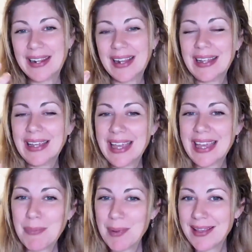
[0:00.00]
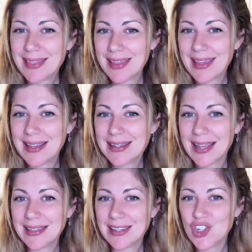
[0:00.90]
like keeping things
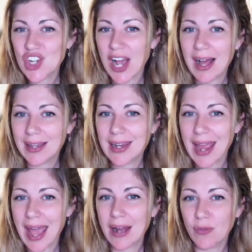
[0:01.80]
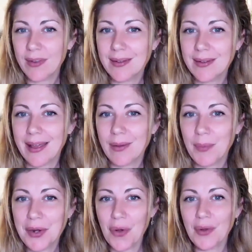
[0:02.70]
like the jargon out of it. Like
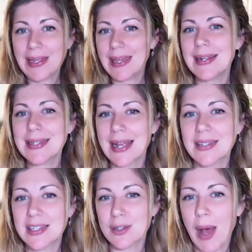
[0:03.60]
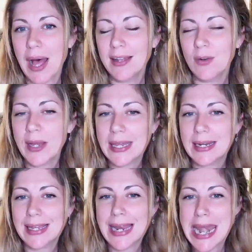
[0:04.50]
we're not here to sound smart, we're here
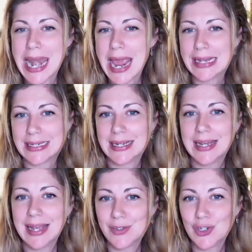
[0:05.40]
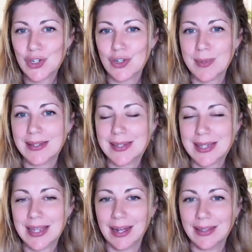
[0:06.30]
to connect as humans.
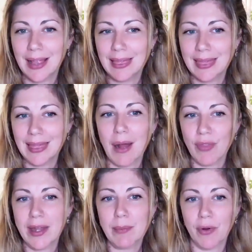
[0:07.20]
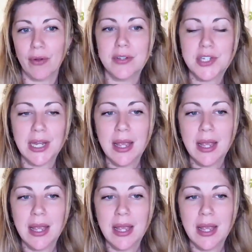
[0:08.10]
And I love that approach.